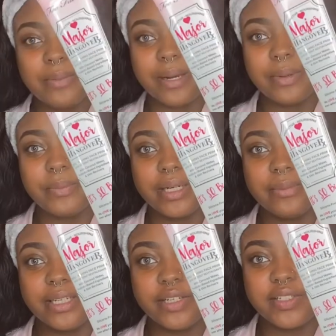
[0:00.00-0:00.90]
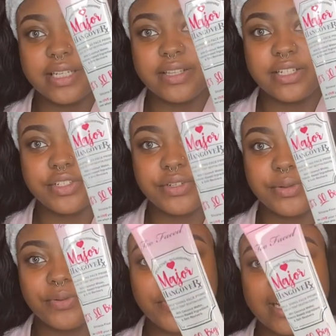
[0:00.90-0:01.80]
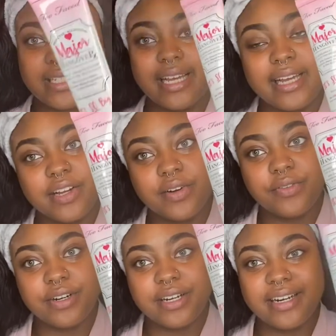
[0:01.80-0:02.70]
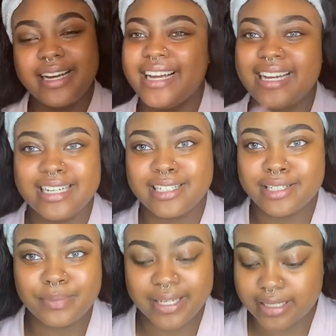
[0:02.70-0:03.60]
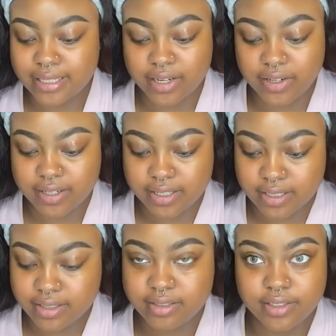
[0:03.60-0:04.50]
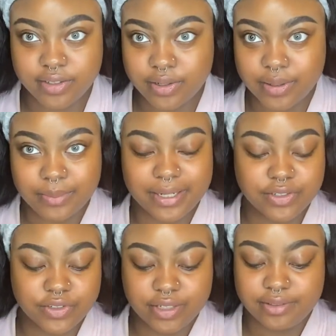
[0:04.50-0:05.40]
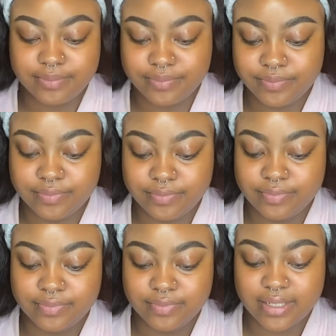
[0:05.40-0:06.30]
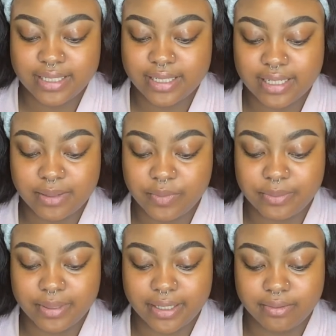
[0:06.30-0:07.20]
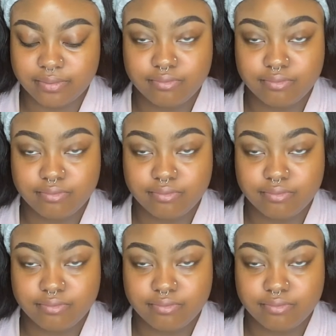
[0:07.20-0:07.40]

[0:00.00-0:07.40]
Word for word: primer, I'm going to be using the Too Faced Hangover. It's just big as hell because, you know, I'm extra. It's the same one, babe.